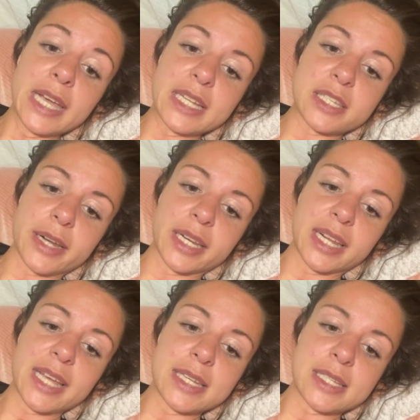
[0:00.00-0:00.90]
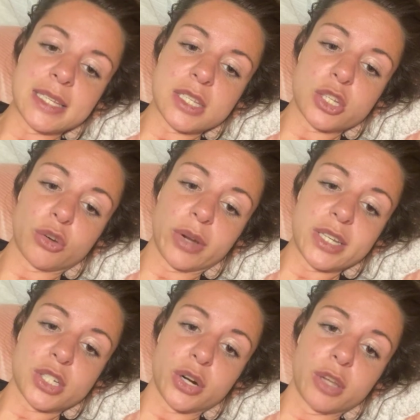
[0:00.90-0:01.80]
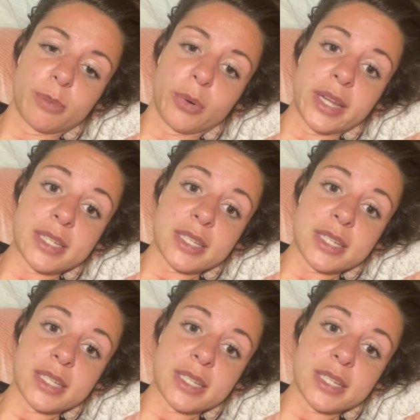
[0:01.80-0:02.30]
It's 90 days. This is a great starting point.